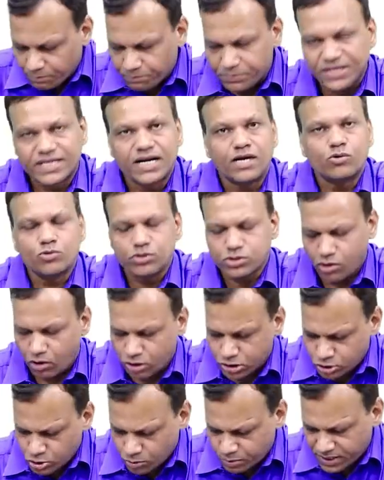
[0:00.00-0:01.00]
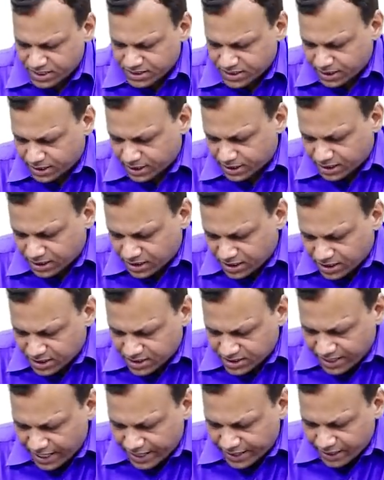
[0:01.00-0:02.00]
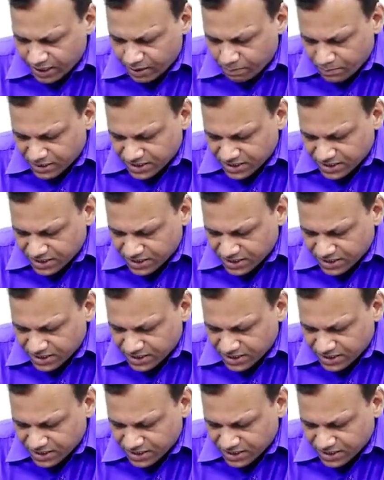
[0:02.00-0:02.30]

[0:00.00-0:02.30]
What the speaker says: Beta 2 is also present in the skeletal